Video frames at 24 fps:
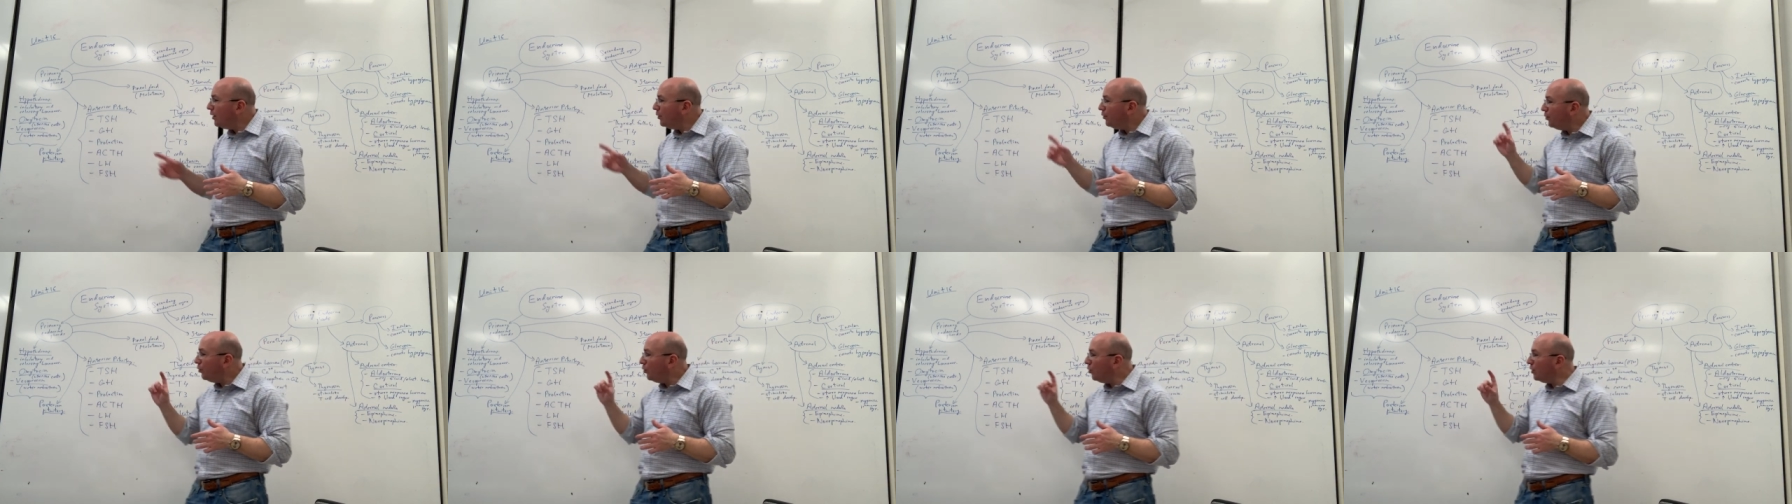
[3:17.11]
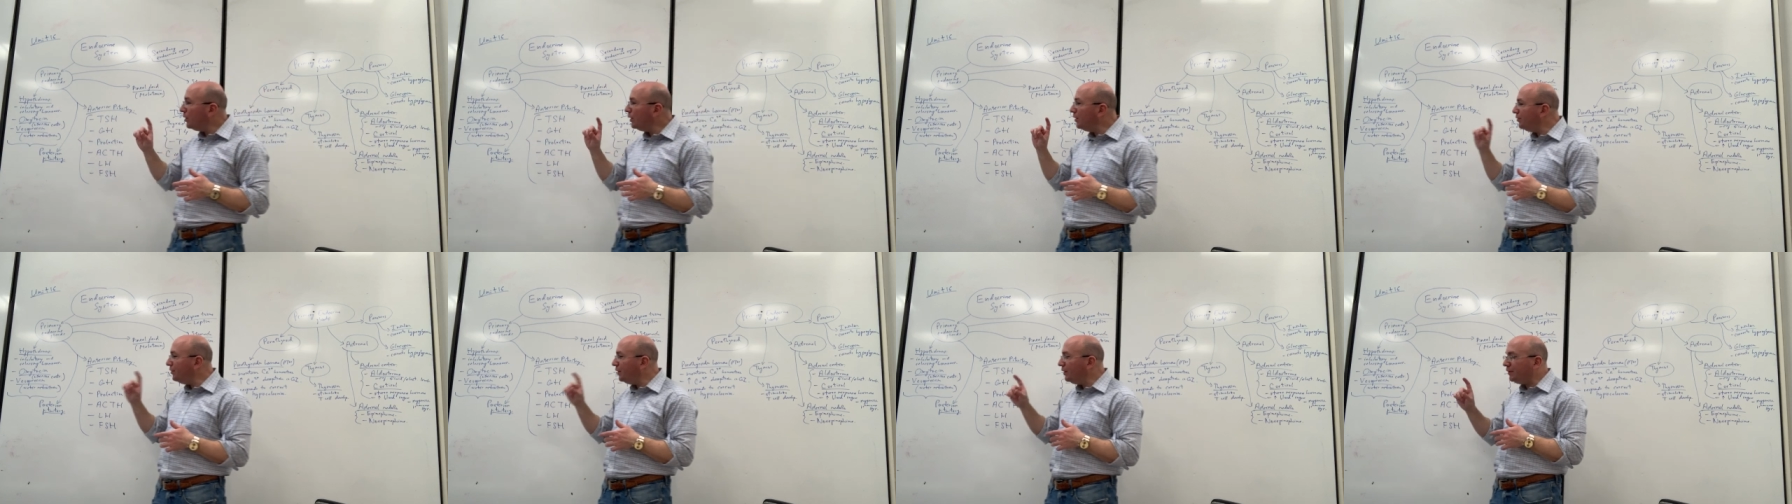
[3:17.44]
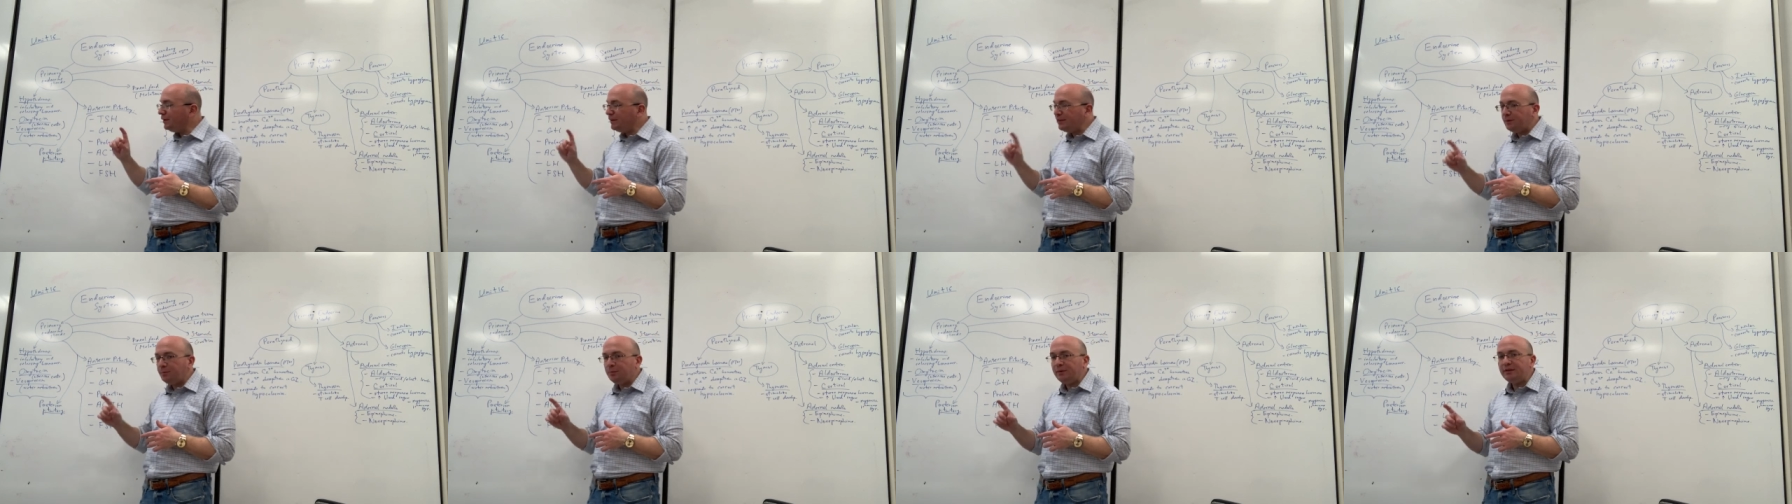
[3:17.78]
for the
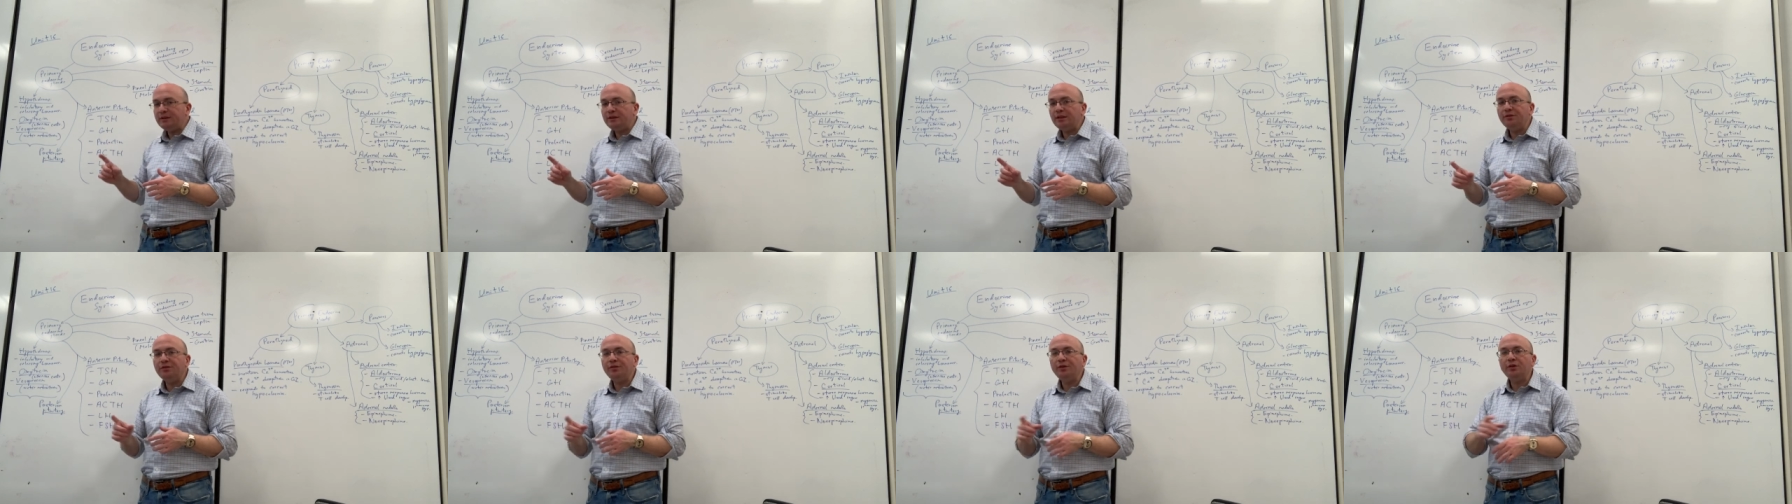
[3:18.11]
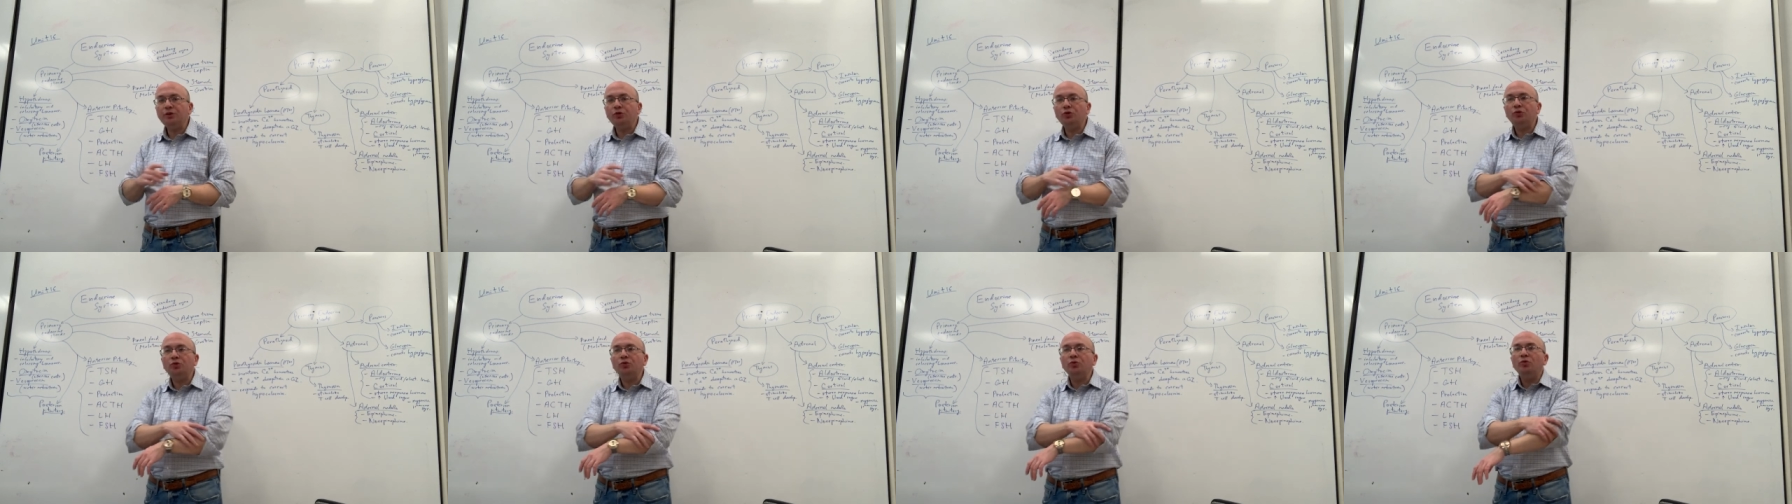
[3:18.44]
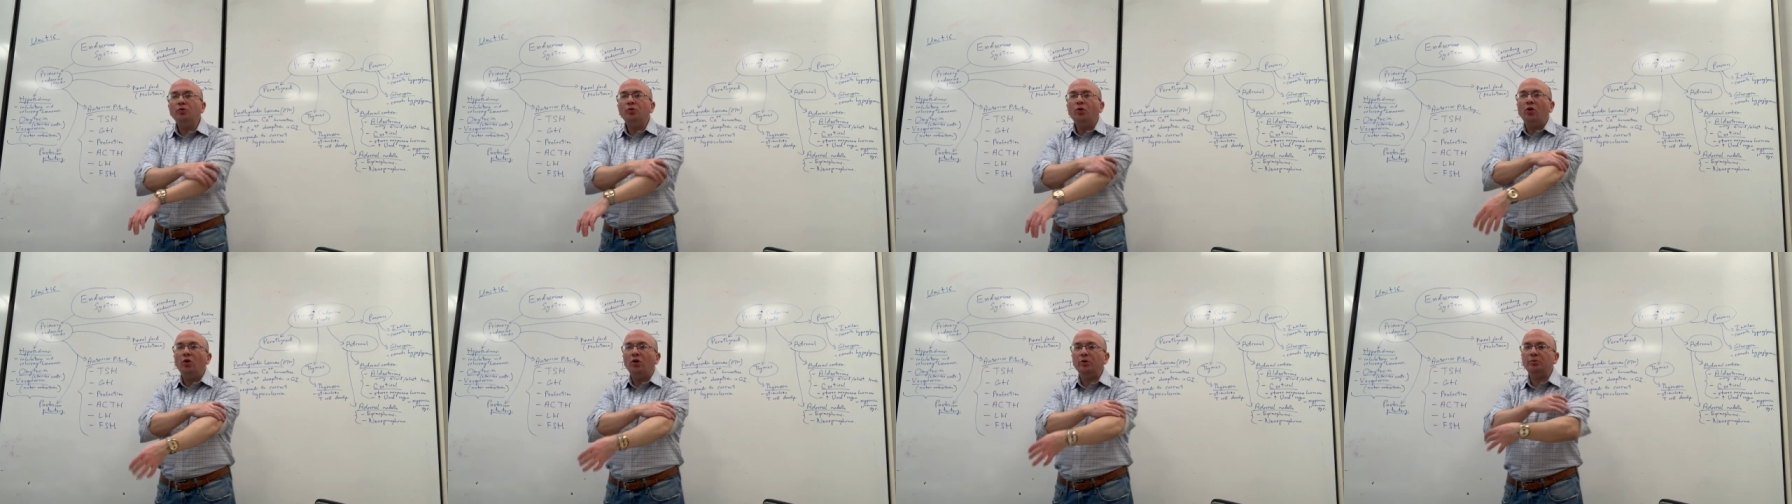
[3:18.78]
very specific
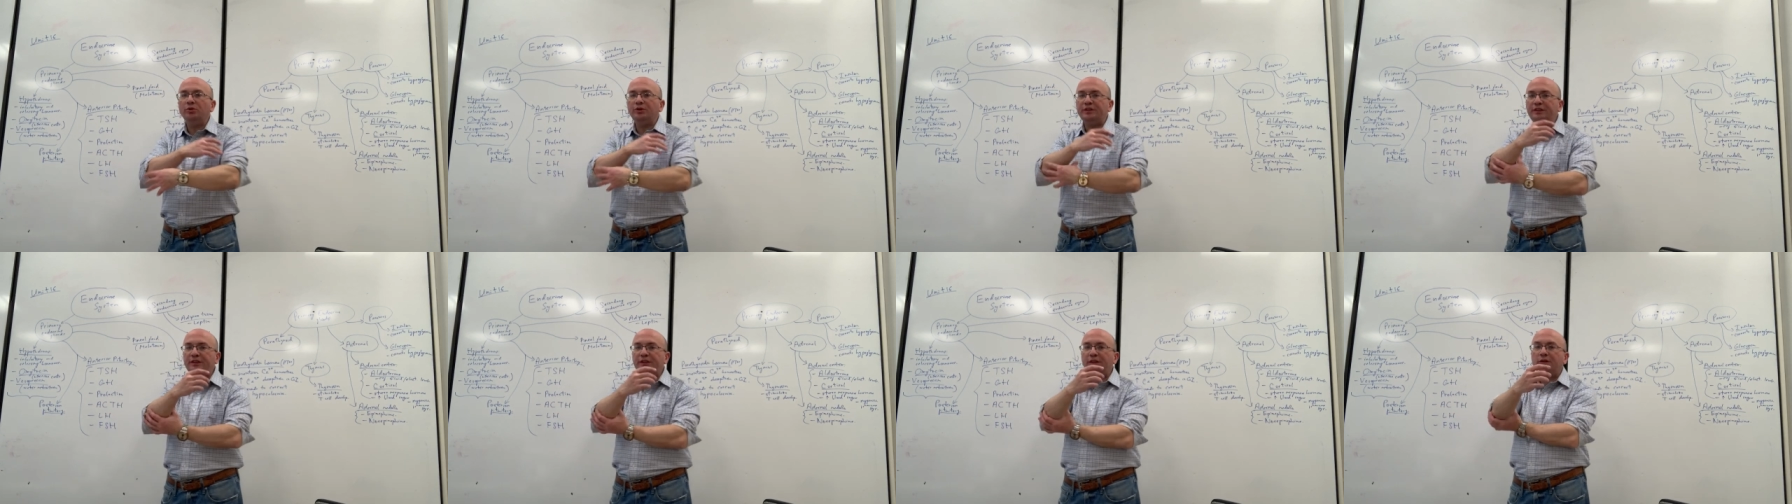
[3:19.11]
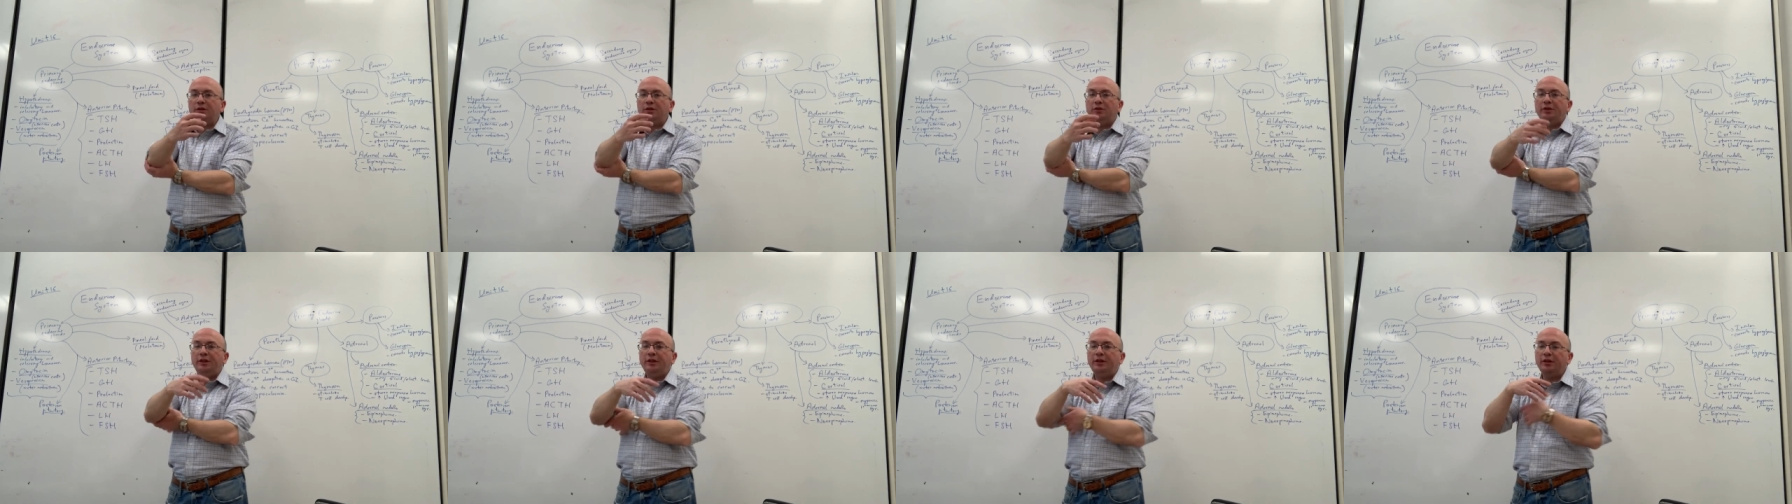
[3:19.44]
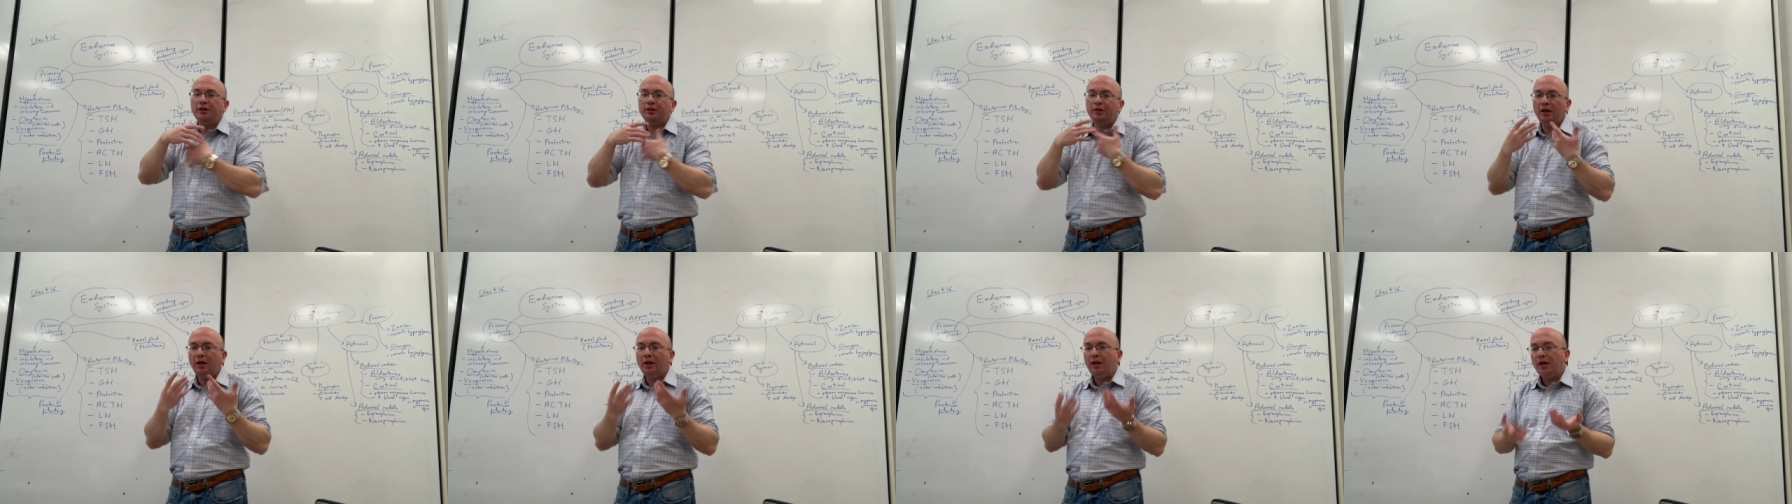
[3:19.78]
two hormones
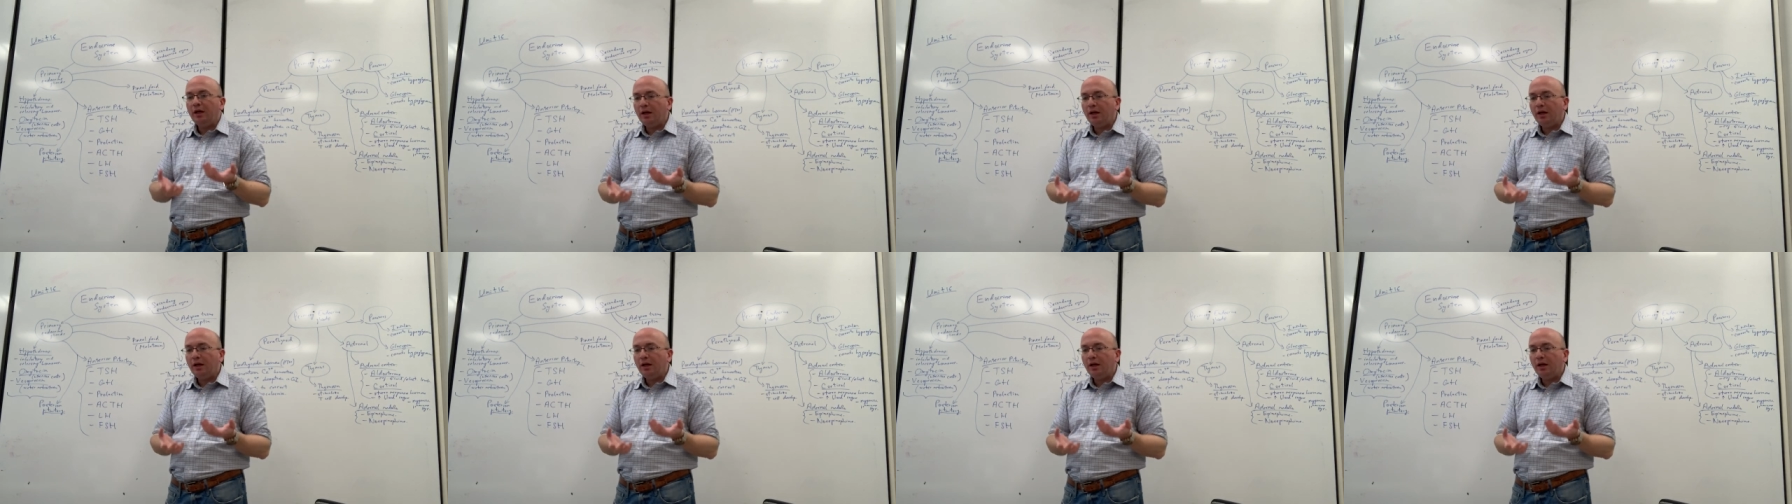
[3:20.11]
secreted